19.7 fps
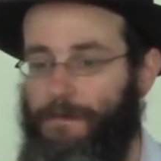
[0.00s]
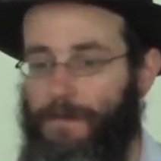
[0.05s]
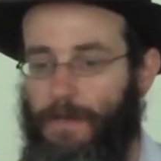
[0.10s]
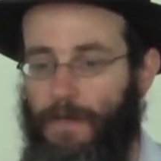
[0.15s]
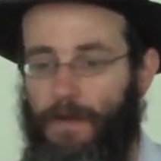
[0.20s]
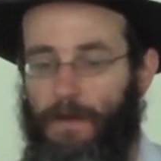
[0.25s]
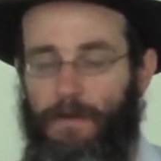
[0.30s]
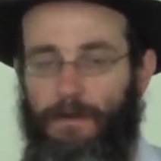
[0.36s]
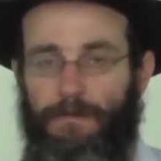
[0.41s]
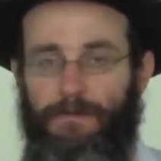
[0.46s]

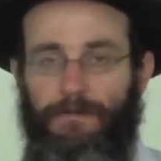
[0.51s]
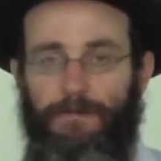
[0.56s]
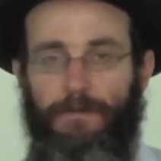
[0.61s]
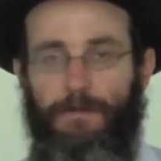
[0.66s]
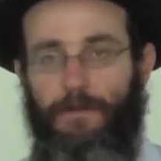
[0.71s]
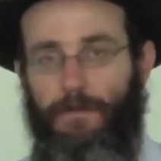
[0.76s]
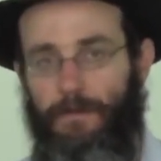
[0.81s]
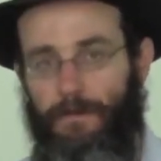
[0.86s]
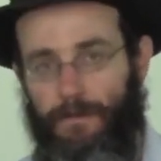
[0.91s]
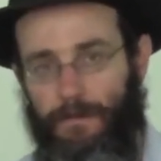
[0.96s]
of
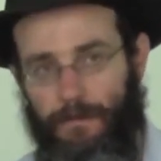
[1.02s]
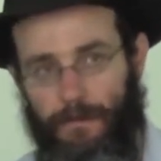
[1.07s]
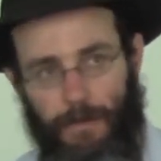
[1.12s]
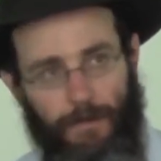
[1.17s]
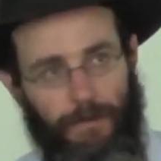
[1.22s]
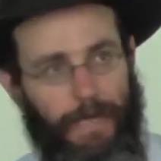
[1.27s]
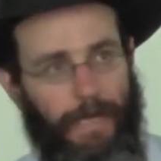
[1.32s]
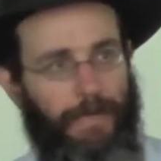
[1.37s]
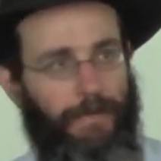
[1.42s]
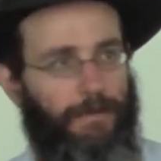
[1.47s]

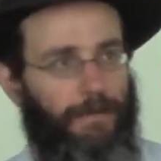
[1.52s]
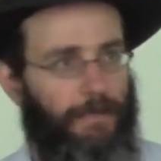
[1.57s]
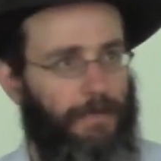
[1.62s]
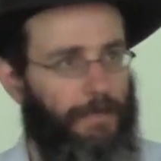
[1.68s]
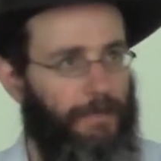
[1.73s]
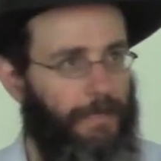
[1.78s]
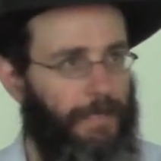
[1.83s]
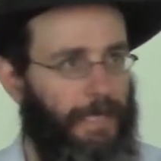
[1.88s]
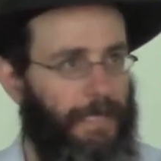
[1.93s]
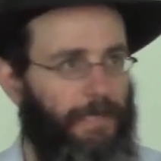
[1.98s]
creator,
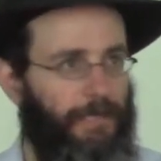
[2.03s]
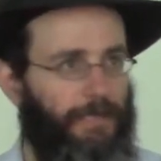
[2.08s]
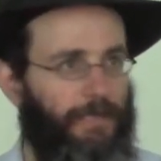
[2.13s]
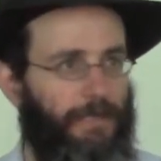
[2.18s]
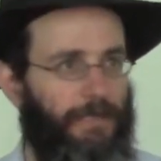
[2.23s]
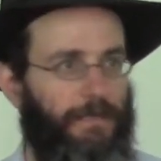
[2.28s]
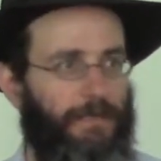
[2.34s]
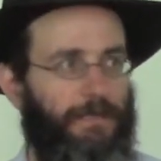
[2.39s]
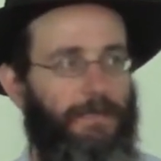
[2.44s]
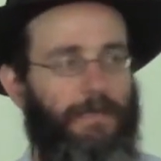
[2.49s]

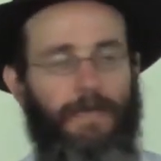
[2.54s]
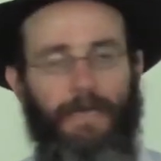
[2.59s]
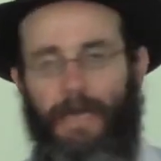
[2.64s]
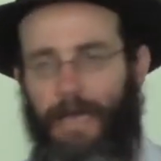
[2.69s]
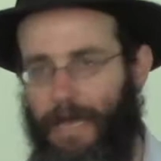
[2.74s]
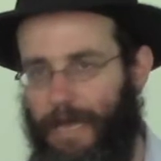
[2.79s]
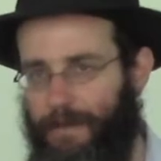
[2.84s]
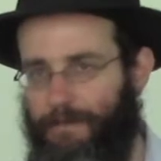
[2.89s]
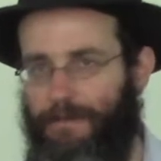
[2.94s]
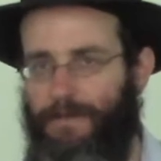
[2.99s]
creation,
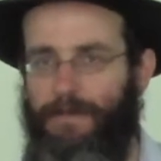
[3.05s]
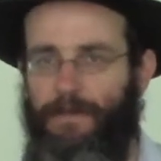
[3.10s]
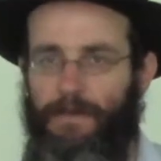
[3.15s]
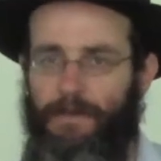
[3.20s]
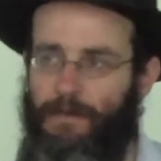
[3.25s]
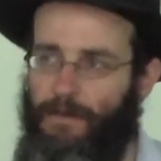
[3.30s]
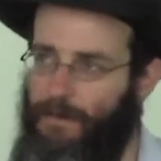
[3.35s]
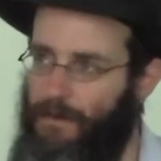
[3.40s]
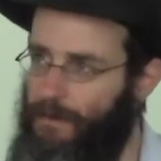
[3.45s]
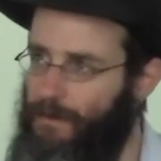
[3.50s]
heaven
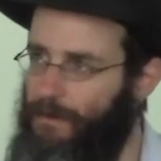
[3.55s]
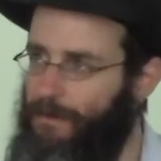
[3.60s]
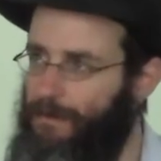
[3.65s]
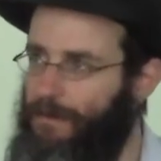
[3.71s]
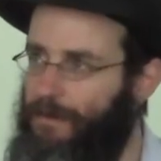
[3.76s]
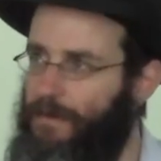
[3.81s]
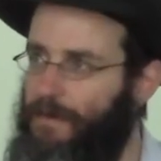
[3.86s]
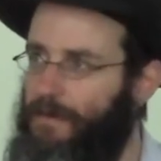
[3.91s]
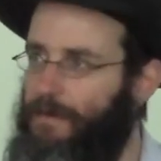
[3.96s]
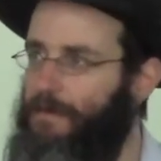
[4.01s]
and
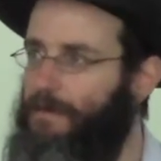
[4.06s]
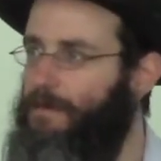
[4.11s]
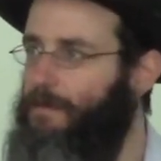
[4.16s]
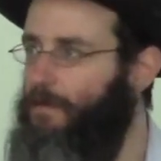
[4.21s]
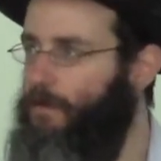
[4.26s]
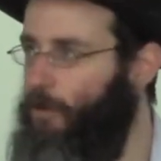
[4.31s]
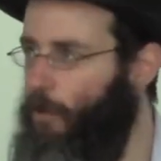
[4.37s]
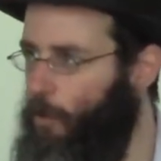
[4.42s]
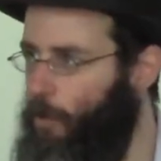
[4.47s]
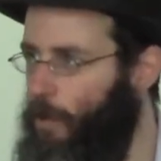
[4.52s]
earth,
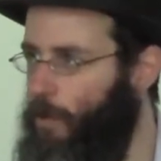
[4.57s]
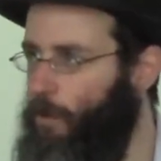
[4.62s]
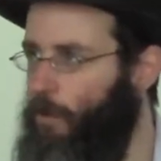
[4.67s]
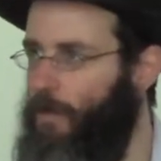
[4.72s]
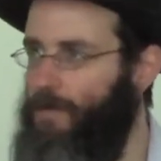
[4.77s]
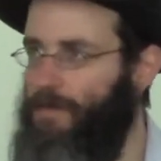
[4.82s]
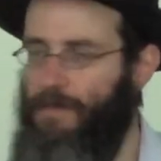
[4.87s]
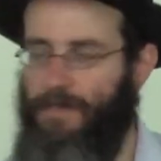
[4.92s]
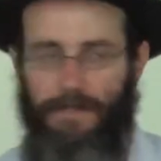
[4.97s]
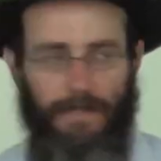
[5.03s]
lower
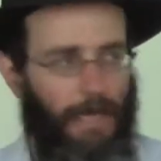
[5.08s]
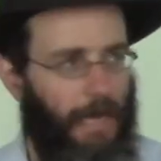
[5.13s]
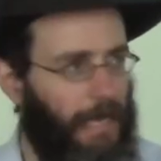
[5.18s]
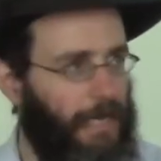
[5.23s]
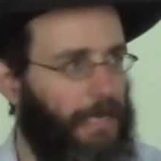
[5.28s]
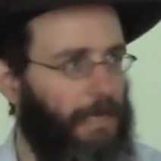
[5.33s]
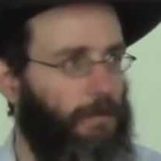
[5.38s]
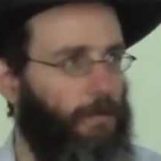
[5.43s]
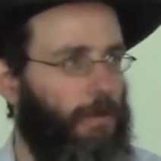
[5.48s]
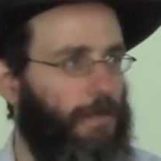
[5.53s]
waters,
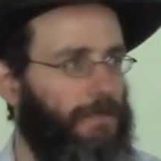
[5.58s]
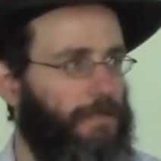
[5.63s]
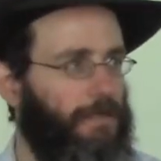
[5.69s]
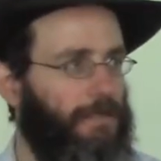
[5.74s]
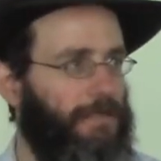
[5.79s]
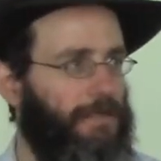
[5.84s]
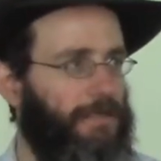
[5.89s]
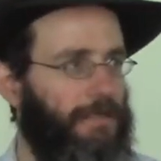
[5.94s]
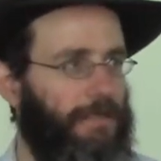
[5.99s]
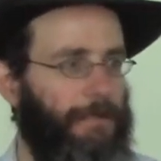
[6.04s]
higher
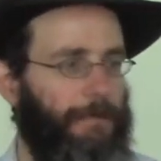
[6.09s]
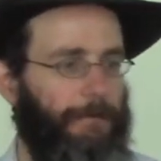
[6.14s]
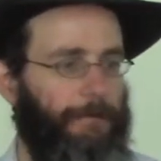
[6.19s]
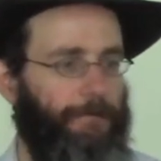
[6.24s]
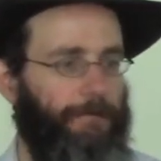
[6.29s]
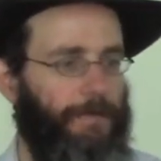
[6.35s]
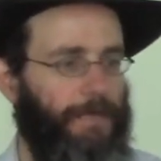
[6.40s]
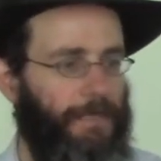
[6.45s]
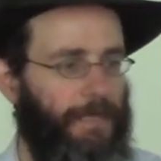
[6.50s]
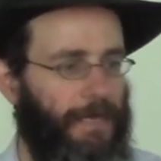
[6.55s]
waters,
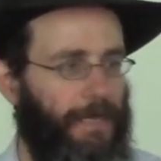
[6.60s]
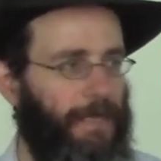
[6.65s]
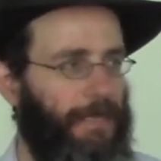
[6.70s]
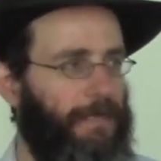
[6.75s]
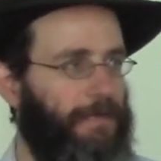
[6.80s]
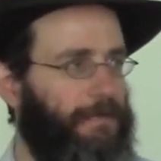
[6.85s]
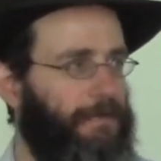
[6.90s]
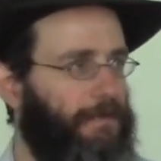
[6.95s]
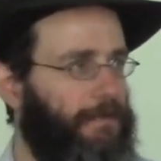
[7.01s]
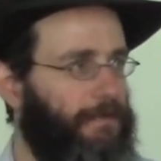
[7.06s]

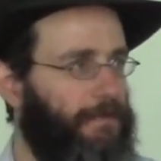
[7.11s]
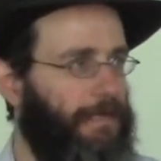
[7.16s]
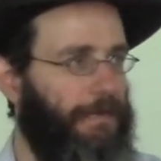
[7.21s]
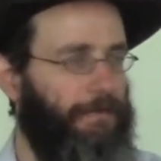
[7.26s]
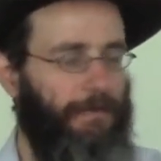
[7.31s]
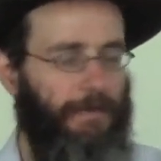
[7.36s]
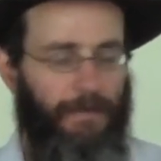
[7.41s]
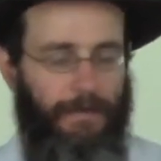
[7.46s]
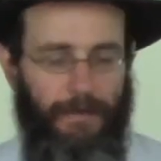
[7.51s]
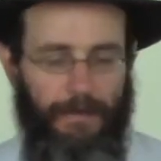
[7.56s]
and
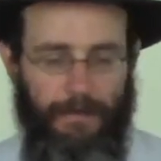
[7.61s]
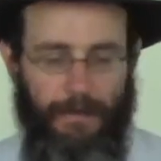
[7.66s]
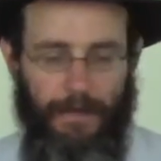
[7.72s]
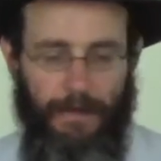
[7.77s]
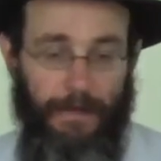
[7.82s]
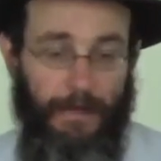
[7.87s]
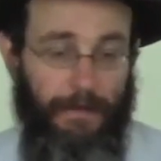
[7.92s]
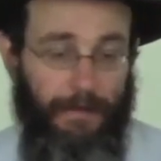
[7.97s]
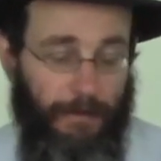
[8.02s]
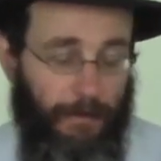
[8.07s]
everything
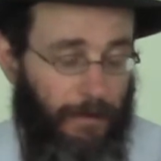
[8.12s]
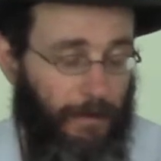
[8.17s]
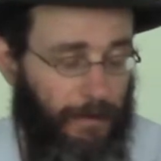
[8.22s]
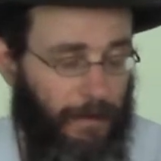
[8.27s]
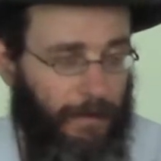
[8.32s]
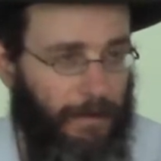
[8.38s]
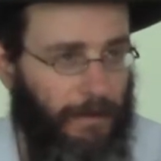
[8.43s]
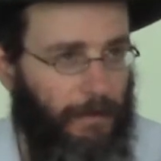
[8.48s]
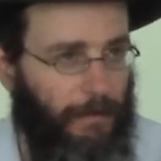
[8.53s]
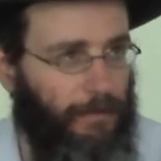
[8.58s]
that,
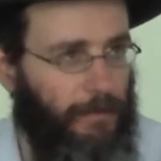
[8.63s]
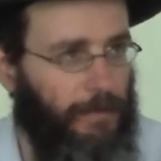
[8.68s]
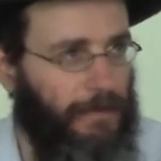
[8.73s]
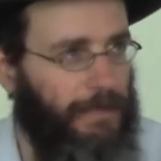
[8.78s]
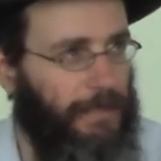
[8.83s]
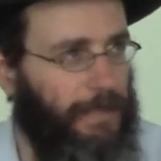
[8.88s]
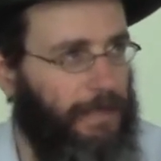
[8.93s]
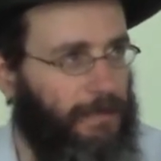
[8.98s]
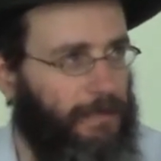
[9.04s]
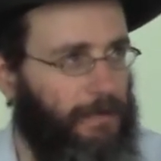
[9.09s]
and of
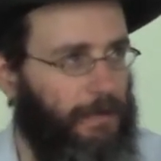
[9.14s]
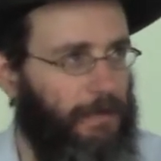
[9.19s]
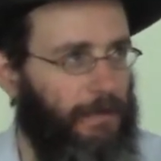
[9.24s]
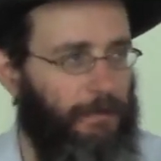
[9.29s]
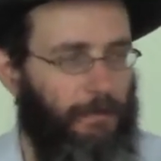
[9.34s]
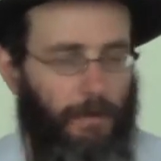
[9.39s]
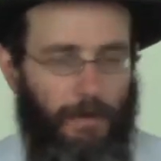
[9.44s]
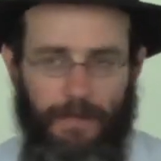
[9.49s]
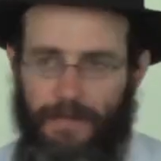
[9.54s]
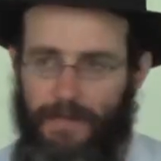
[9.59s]
course later
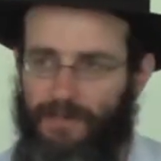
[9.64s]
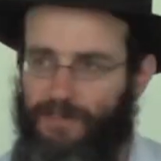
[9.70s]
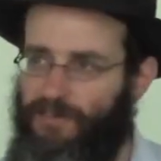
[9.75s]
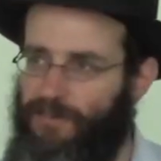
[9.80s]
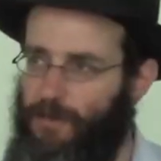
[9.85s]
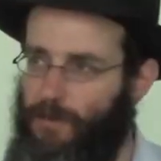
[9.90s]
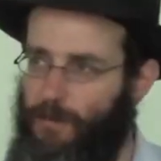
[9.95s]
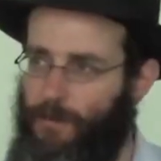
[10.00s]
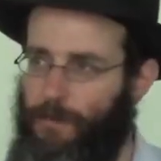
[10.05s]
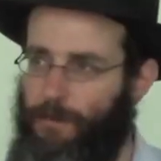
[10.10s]
on, body and
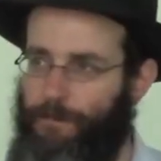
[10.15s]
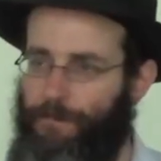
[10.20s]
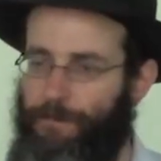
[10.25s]
soul.